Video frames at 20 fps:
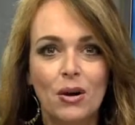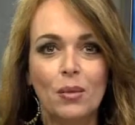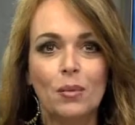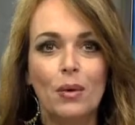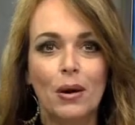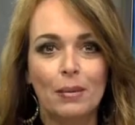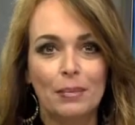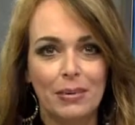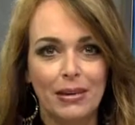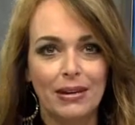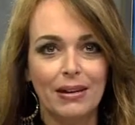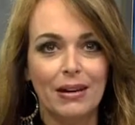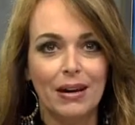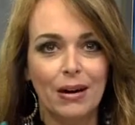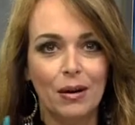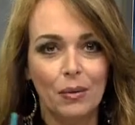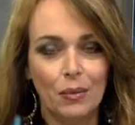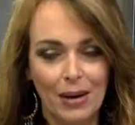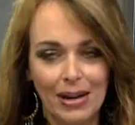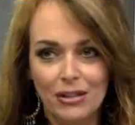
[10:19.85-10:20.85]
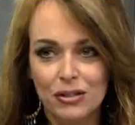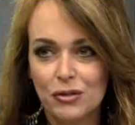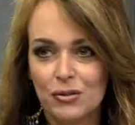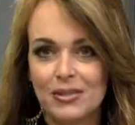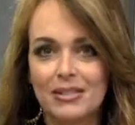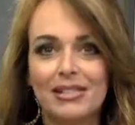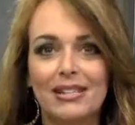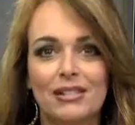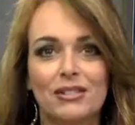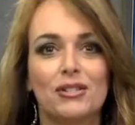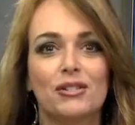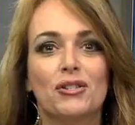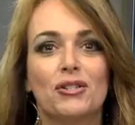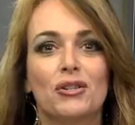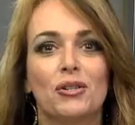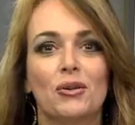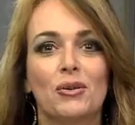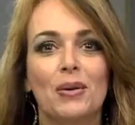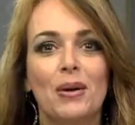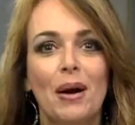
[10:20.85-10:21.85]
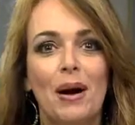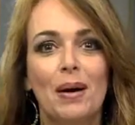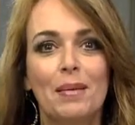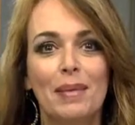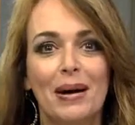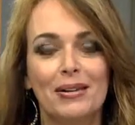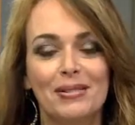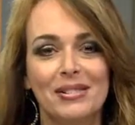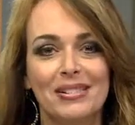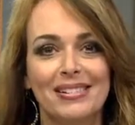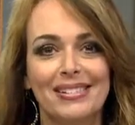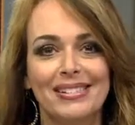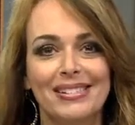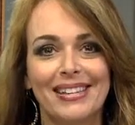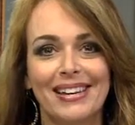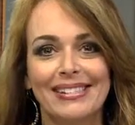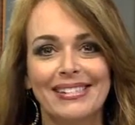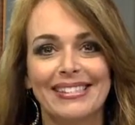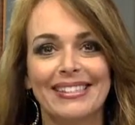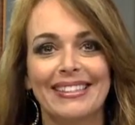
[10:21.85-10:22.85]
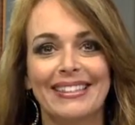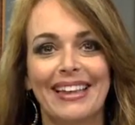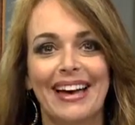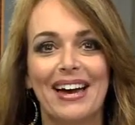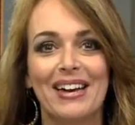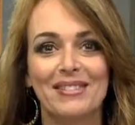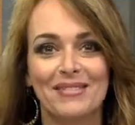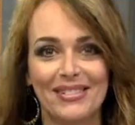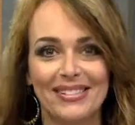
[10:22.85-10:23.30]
what being a waitress teaches you about success in life.